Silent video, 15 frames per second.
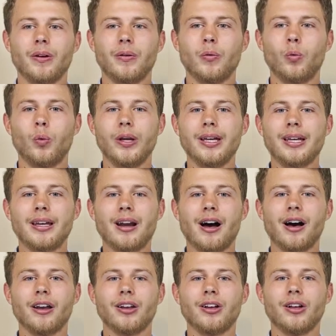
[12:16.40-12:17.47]
we
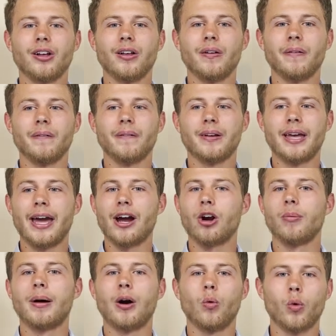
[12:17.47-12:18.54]
cannot care
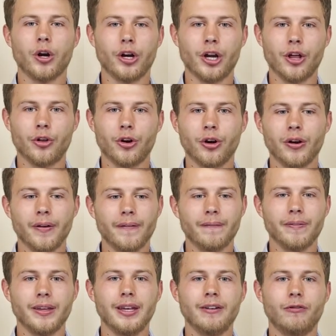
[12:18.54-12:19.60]
about one another
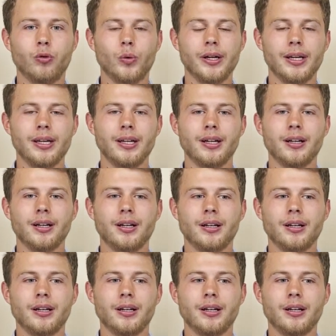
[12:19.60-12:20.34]
if we